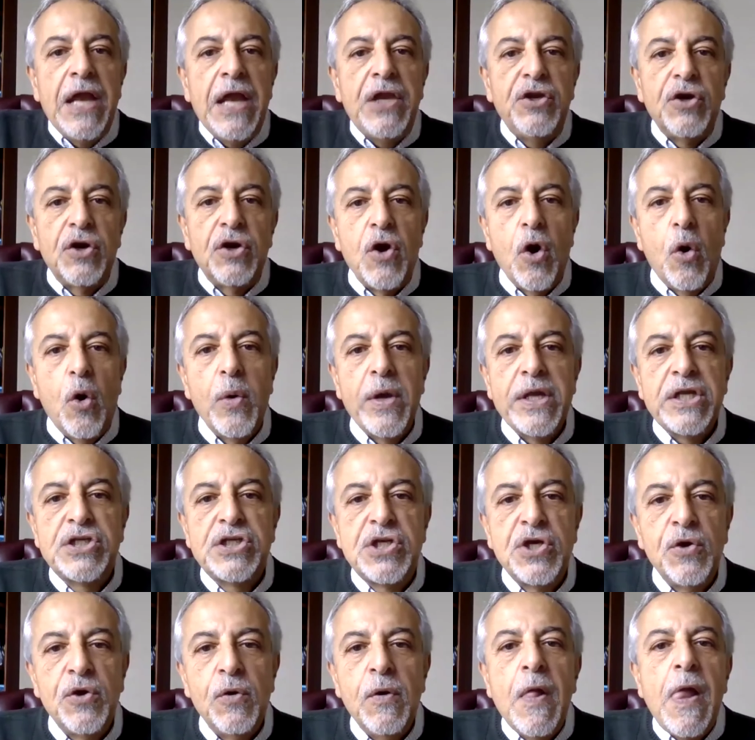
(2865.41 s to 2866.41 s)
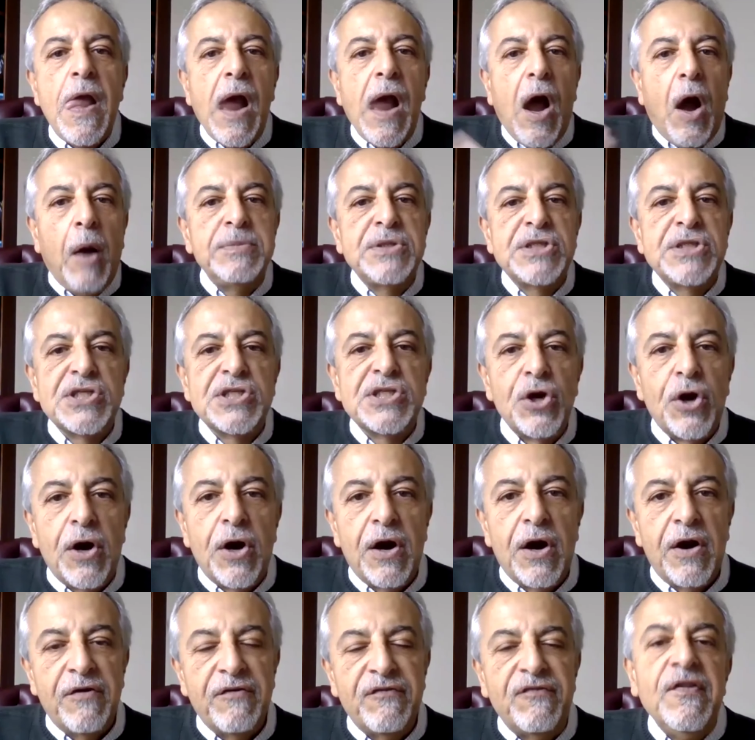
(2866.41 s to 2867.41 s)
and you're going to
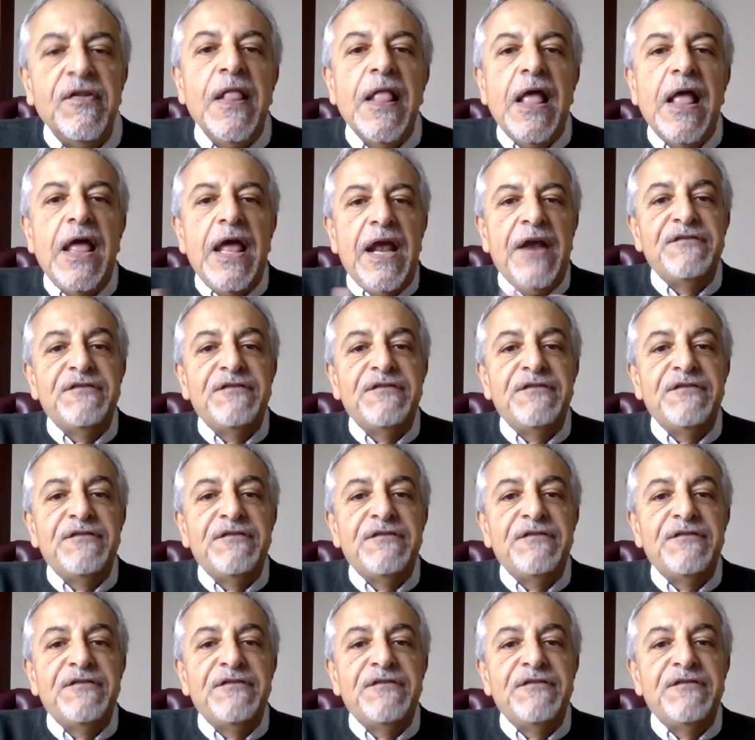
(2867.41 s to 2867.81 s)
observe